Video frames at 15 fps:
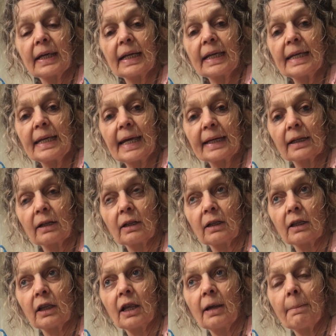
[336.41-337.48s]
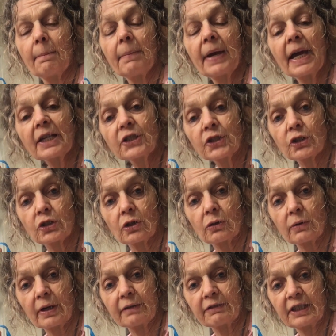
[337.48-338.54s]
nettle
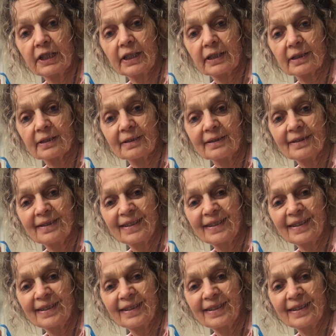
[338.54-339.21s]
pesto every year.